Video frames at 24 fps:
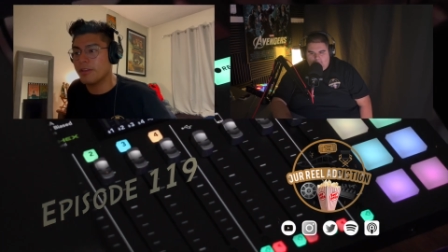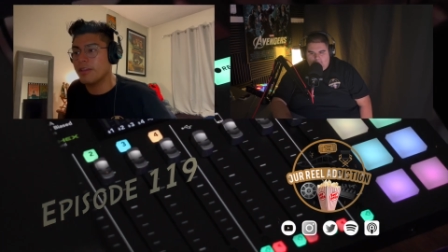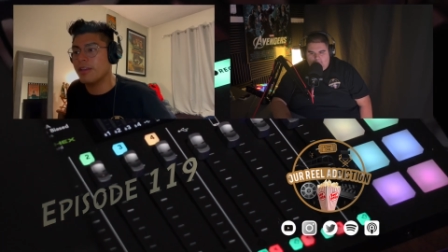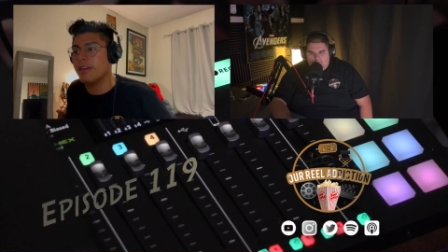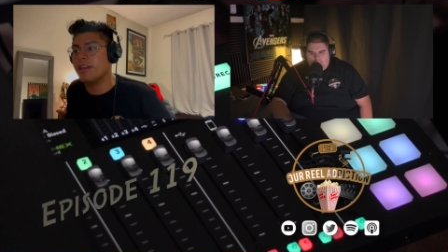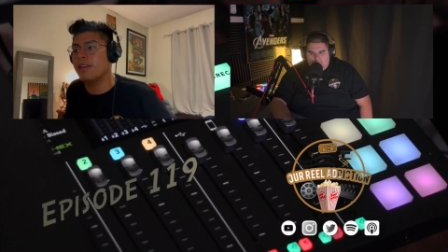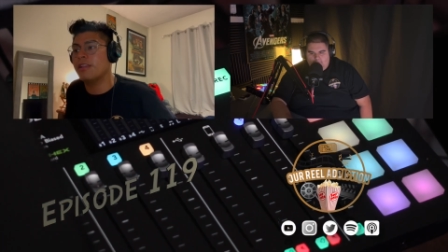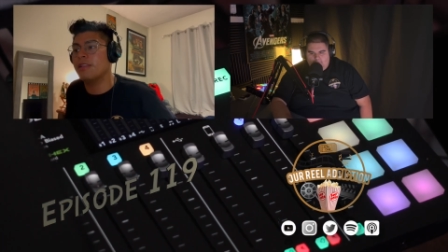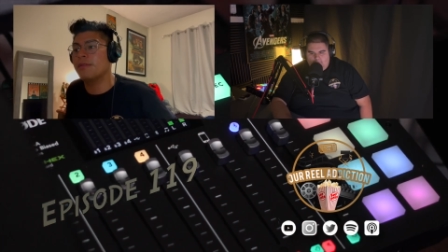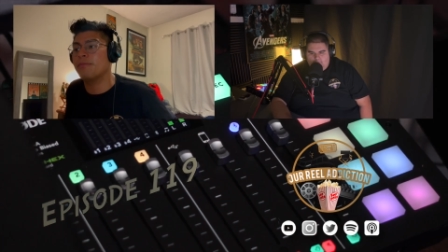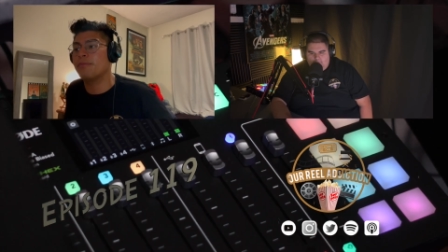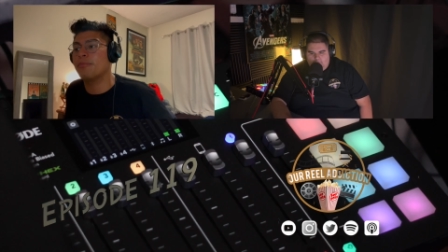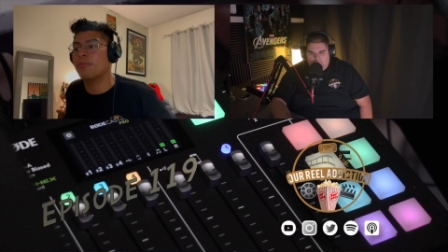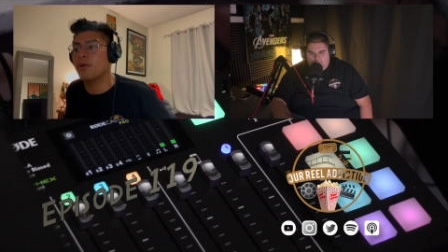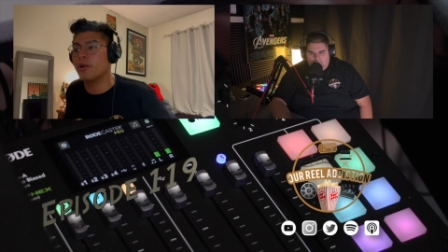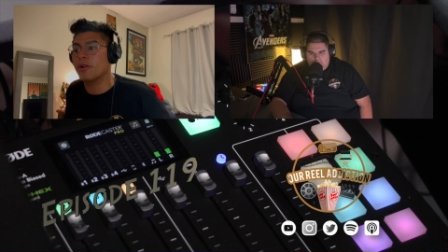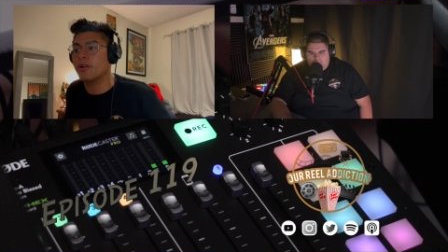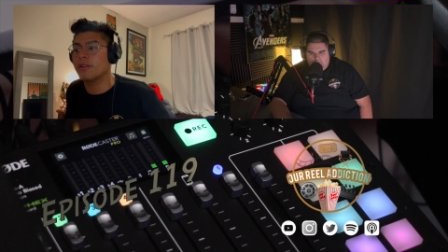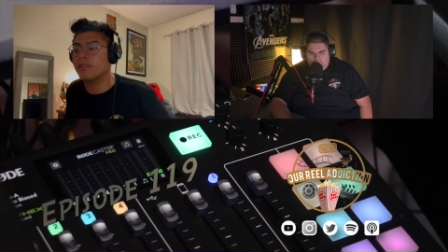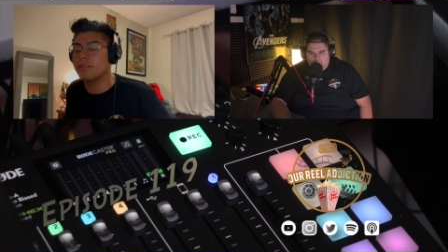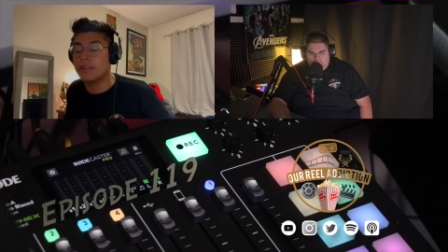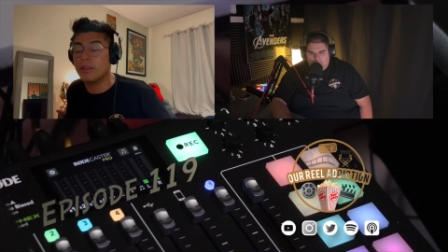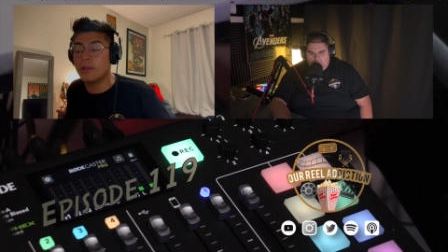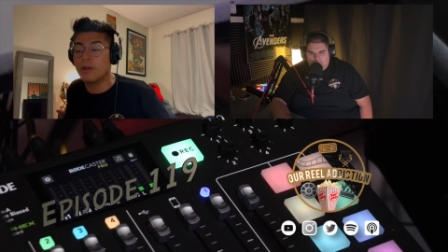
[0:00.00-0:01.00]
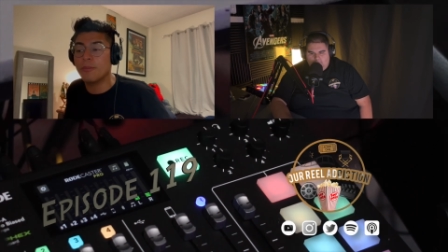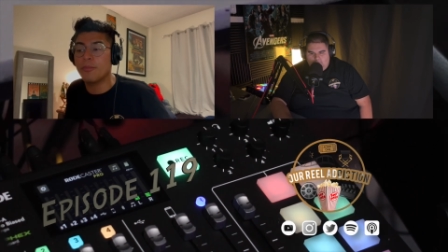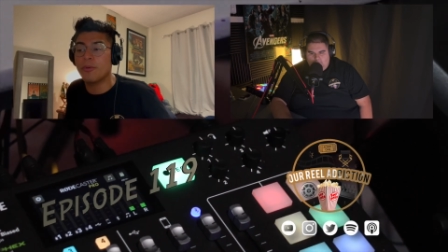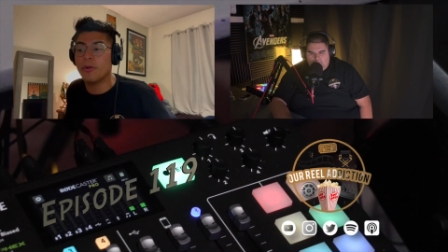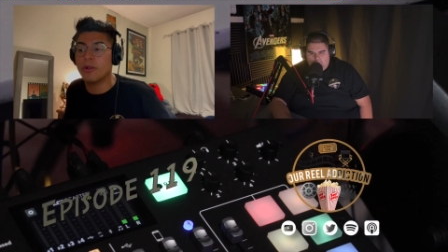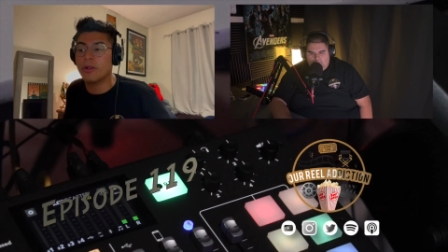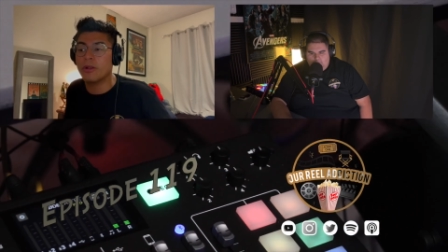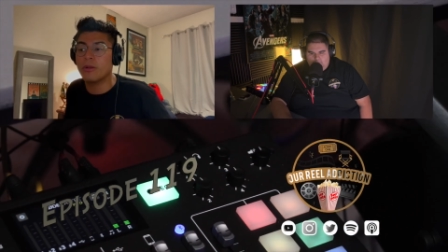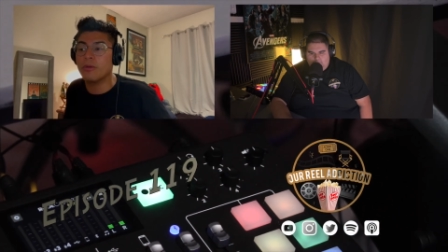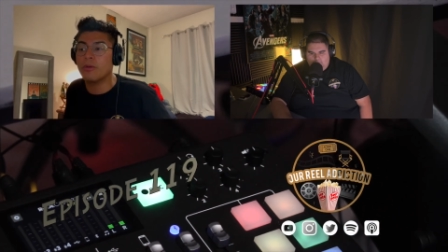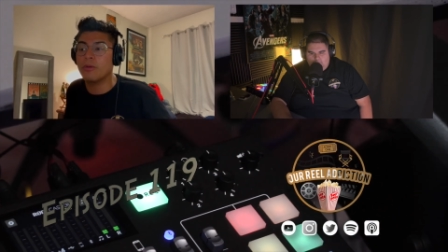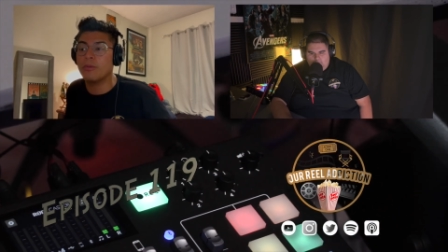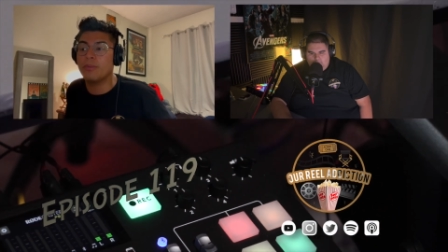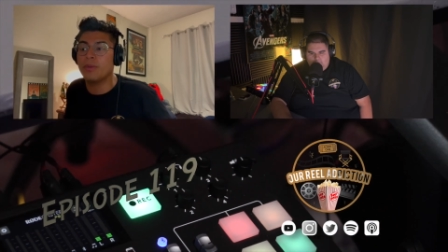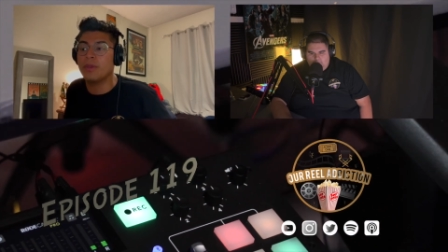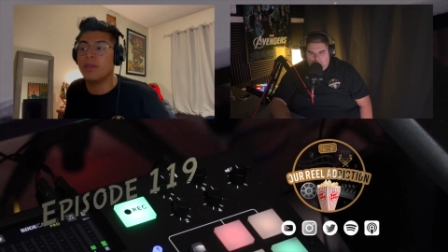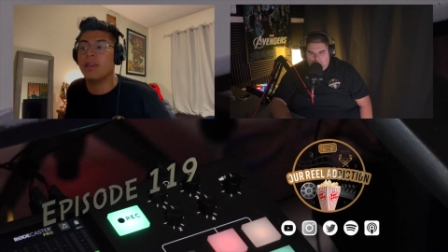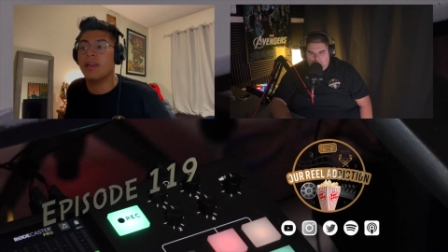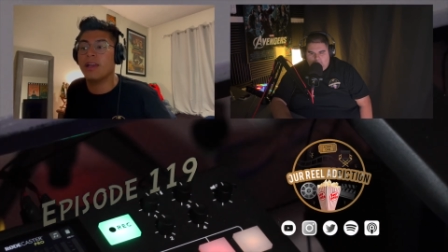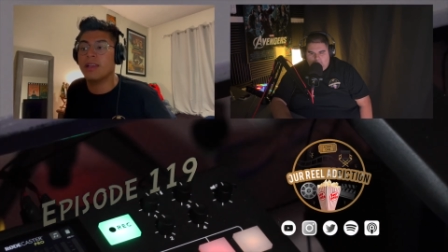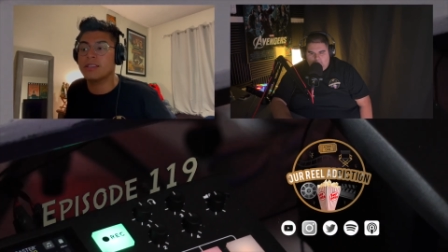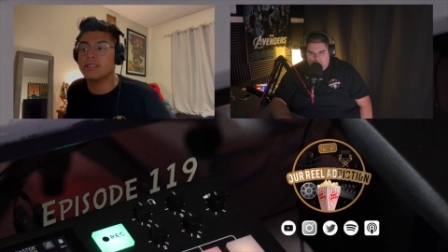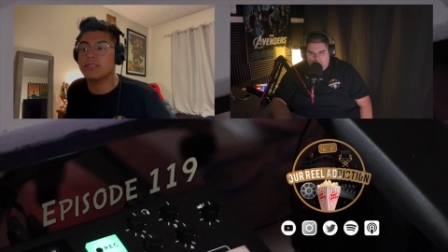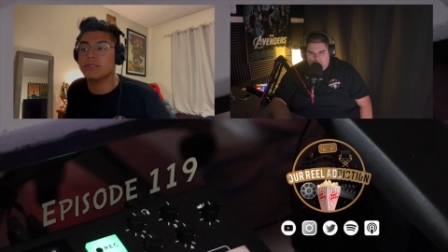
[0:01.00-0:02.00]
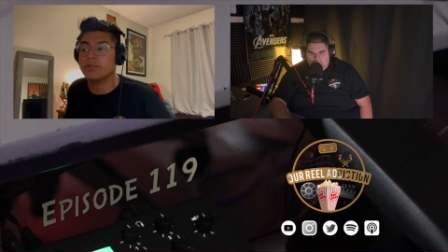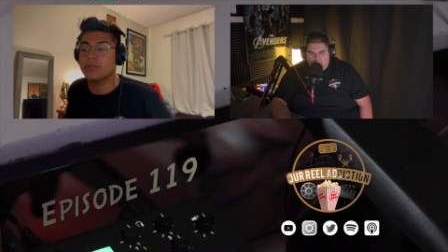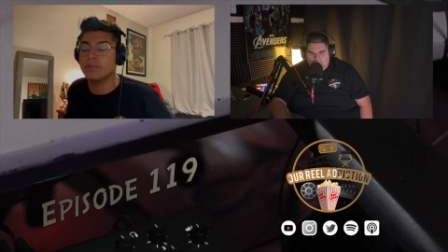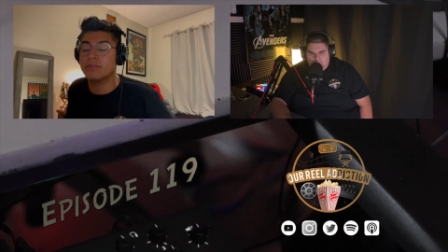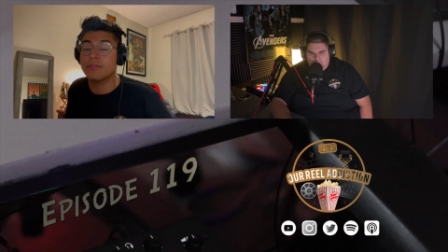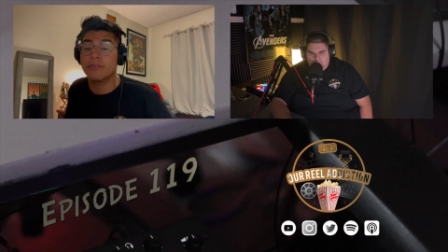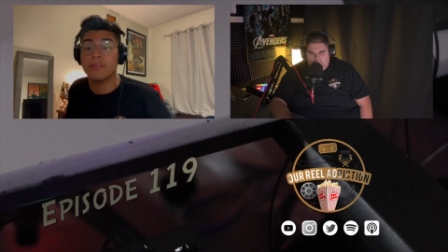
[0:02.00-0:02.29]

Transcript: and Nico Parker will be Astrid.